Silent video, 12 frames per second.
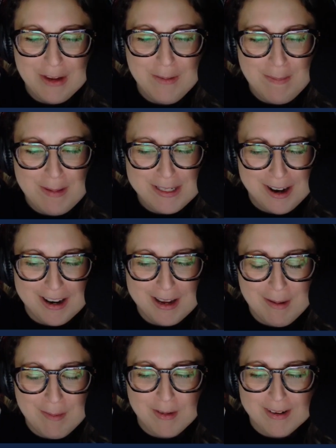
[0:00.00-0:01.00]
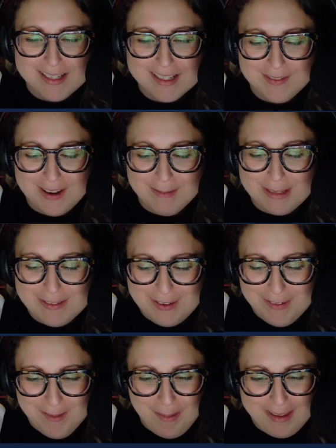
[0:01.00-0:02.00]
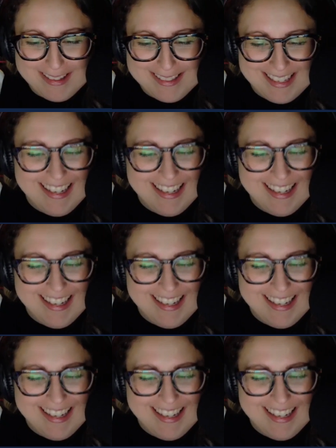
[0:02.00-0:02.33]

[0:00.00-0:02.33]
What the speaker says: you might be talking about Marissa's family's favorite place.